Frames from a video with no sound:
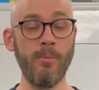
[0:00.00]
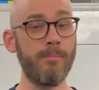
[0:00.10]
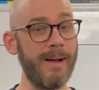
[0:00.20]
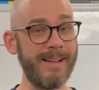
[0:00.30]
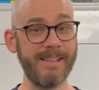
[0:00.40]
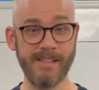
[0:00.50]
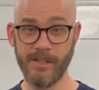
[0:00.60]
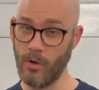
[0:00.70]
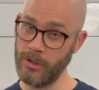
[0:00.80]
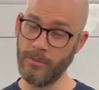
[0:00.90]
but it's the
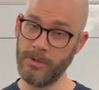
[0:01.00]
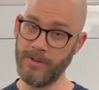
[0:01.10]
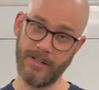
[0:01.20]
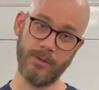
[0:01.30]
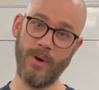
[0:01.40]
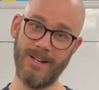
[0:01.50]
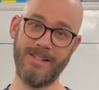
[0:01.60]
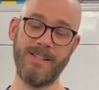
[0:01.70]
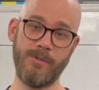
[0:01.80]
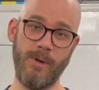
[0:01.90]
only one you got to watch
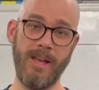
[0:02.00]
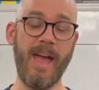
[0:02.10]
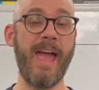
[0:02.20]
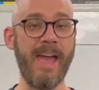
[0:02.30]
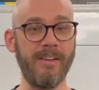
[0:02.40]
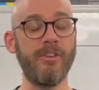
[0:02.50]
this week. And